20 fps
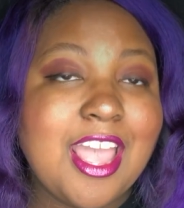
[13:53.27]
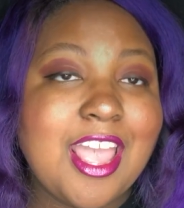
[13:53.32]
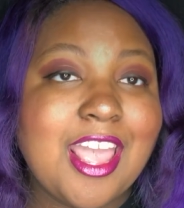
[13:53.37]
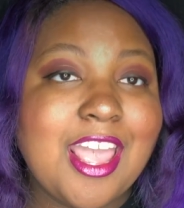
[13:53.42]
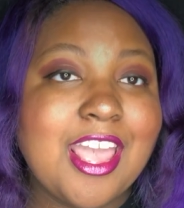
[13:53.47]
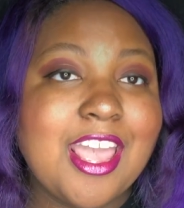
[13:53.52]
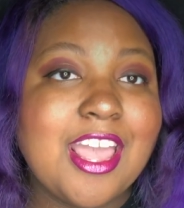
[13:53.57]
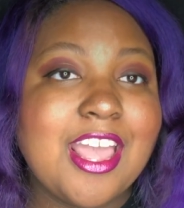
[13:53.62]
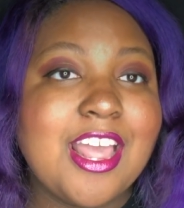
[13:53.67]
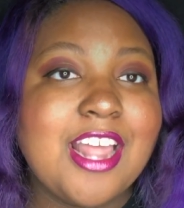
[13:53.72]

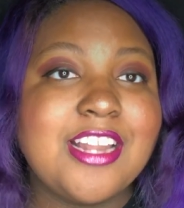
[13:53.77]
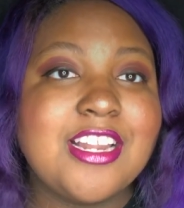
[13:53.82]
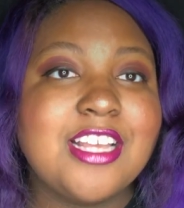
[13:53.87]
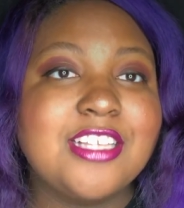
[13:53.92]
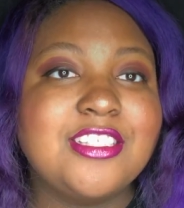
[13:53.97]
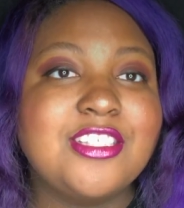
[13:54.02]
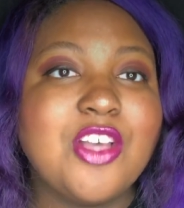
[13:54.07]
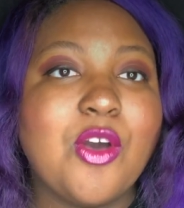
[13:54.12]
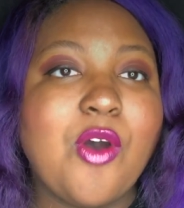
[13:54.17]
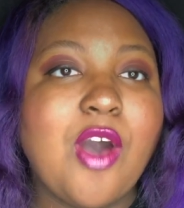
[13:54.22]
And
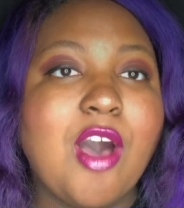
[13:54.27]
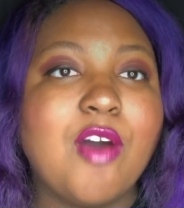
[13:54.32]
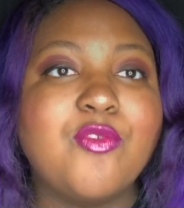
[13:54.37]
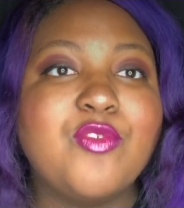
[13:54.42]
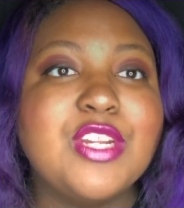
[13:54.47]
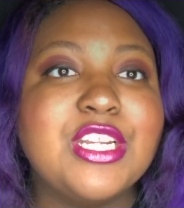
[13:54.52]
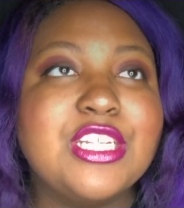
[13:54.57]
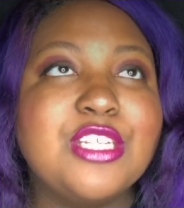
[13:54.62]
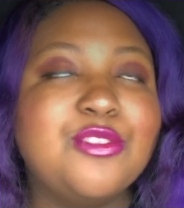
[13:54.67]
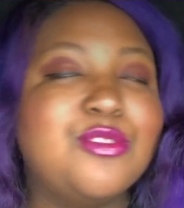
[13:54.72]
so
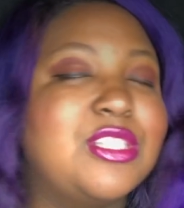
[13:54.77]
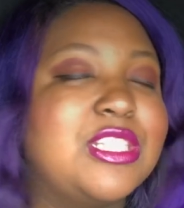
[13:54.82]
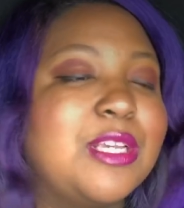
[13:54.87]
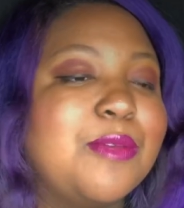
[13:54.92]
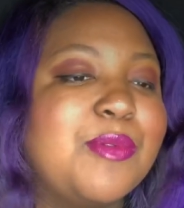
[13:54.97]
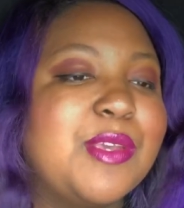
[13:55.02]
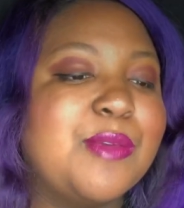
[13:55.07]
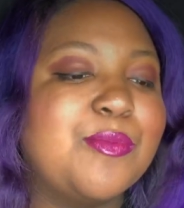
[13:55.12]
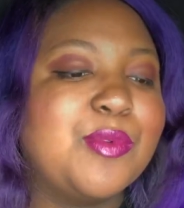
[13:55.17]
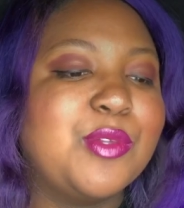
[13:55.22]
often you see
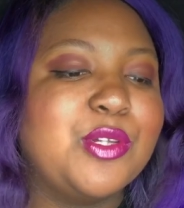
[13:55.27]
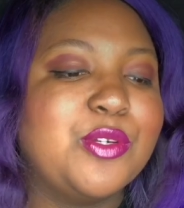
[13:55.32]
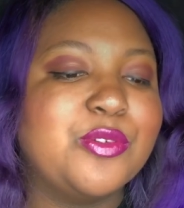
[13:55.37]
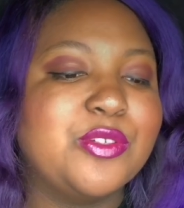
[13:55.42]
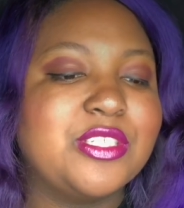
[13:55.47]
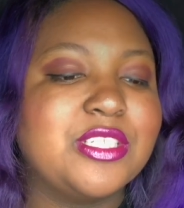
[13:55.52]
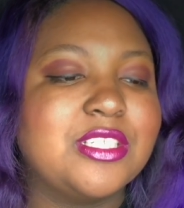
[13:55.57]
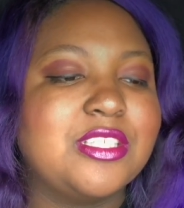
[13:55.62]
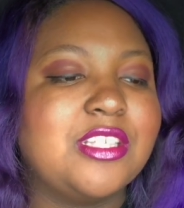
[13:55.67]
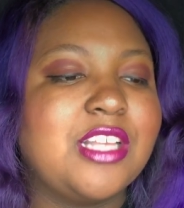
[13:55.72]
people who are
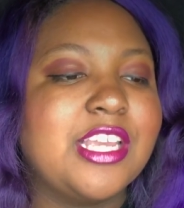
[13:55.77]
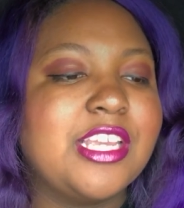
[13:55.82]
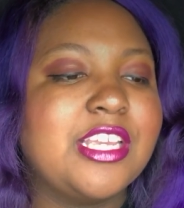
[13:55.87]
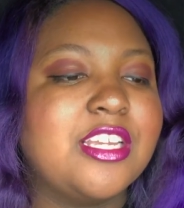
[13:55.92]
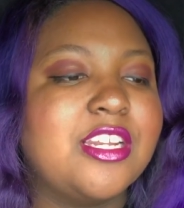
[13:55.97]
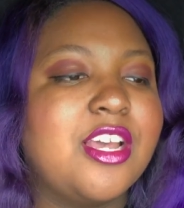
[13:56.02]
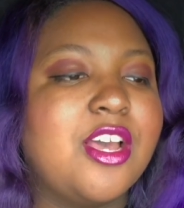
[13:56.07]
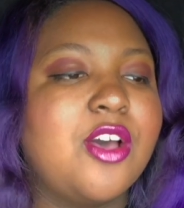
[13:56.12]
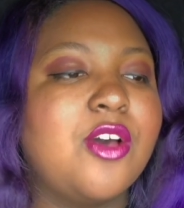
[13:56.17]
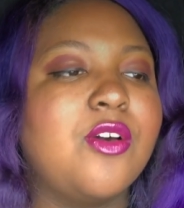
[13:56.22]
just like, you
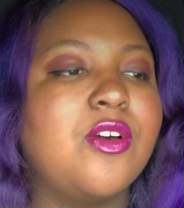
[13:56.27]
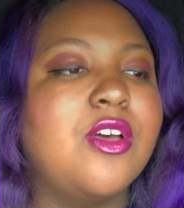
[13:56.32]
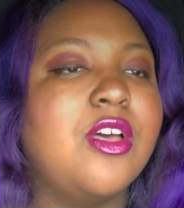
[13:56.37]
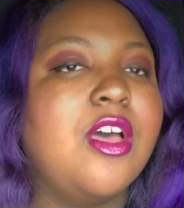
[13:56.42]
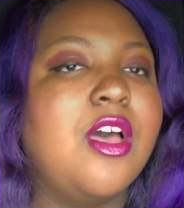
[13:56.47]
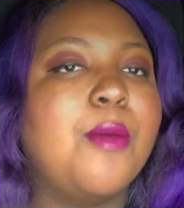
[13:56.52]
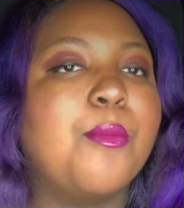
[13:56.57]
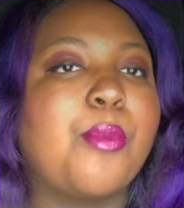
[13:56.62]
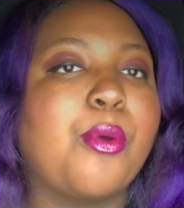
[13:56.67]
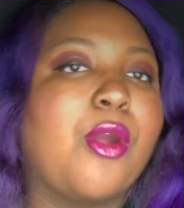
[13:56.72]
know,
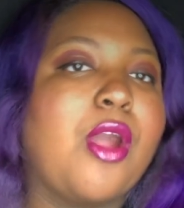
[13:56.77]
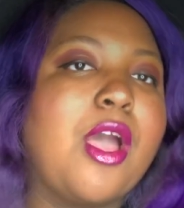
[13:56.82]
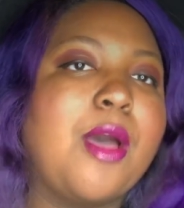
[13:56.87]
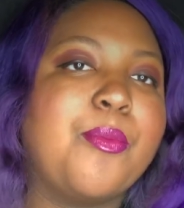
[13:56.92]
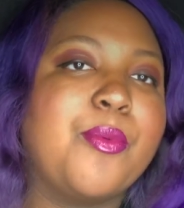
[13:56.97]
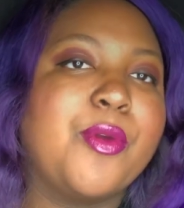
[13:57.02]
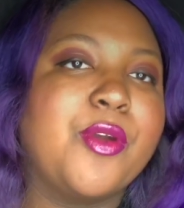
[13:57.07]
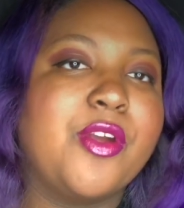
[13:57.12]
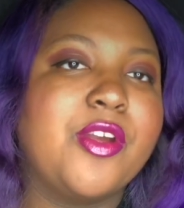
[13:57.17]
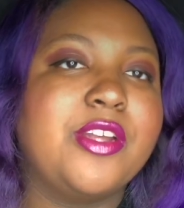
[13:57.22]

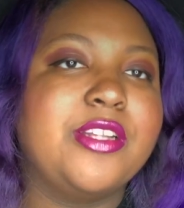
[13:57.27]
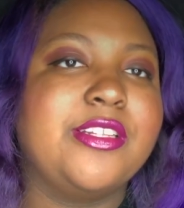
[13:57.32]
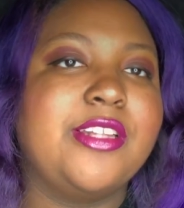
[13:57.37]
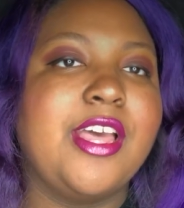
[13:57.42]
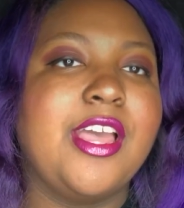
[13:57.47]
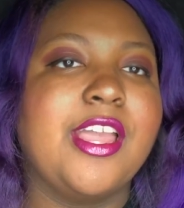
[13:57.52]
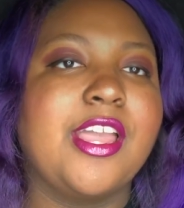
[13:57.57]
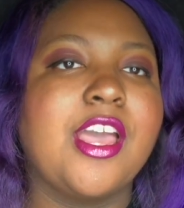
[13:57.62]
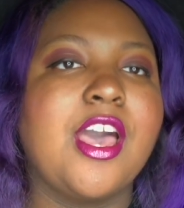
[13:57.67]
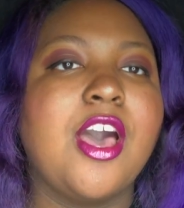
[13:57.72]
proper and
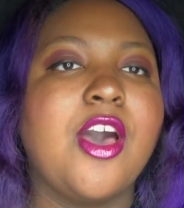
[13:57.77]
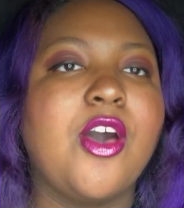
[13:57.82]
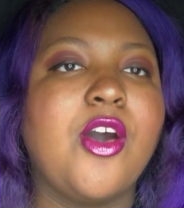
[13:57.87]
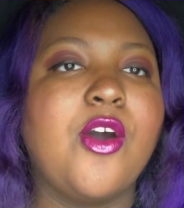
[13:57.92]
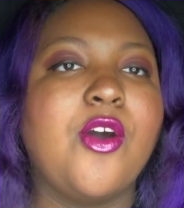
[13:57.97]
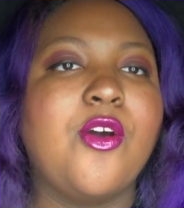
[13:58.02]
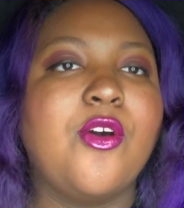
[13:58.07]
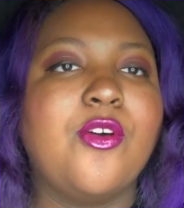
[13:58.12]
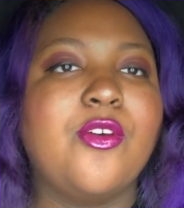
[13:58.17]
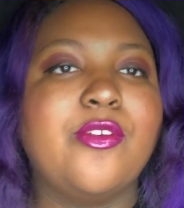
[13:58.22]
like,
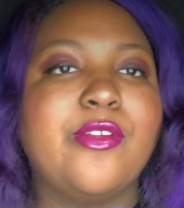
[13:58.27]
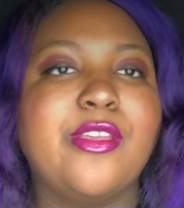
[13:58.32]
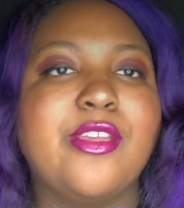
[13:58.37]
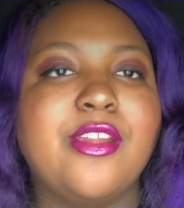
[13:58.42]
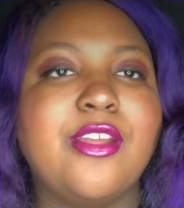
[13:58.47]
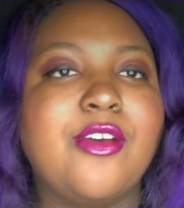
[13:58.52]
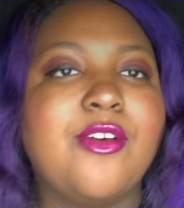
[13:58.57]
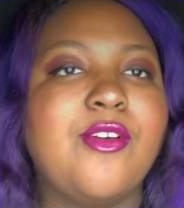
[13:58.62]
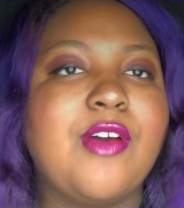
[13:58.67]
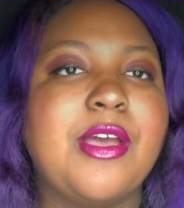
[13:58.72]
oh, you
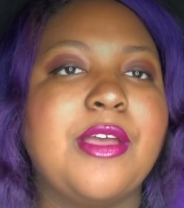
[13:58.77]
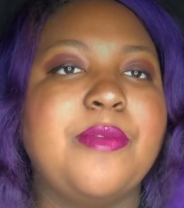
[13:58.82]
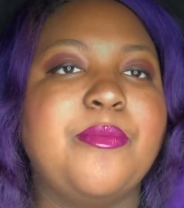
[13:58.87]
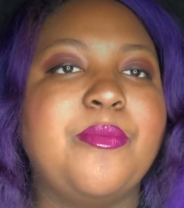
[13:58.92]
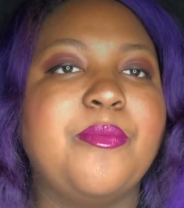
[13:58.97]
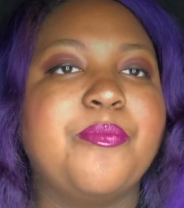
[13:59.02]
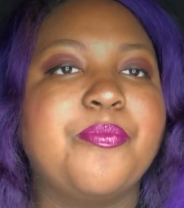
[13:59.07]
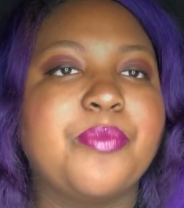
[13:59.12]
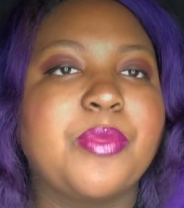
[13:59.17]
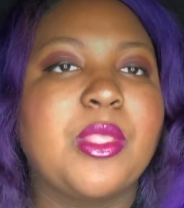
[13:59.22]
know,
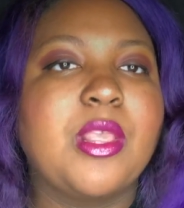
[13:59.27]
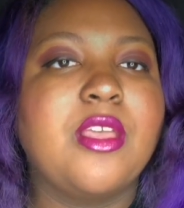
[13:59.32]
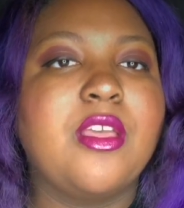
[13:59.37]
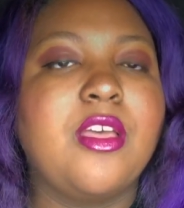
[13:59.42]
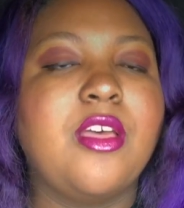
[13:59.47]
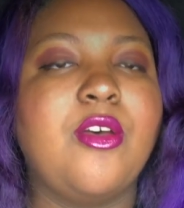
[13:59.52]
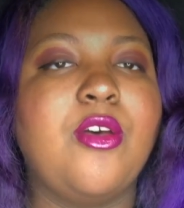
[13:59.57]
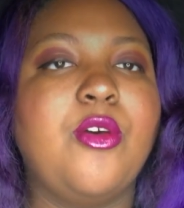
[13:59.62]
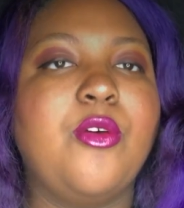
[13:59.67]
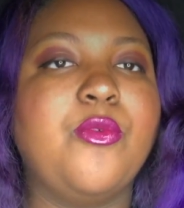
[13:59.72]
I'm
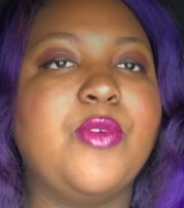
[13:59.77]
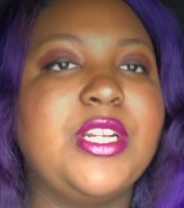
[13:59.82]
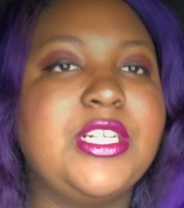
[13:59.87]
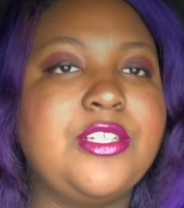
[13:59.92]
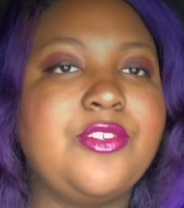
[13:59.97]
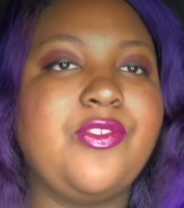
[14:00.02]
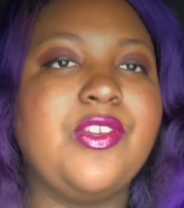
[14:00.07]
a rich